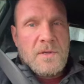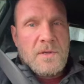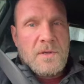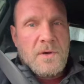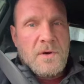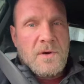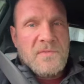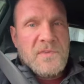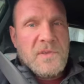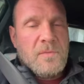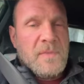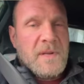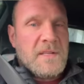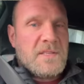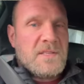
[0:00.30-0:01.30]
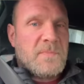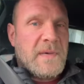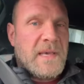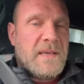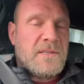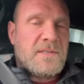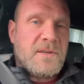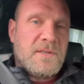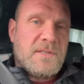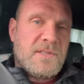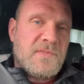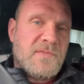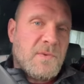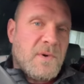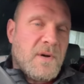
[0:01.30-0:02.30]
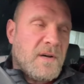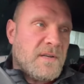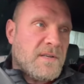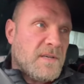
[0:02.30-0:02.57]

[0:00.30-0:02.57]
got a few minutes spare, so I just thought I'd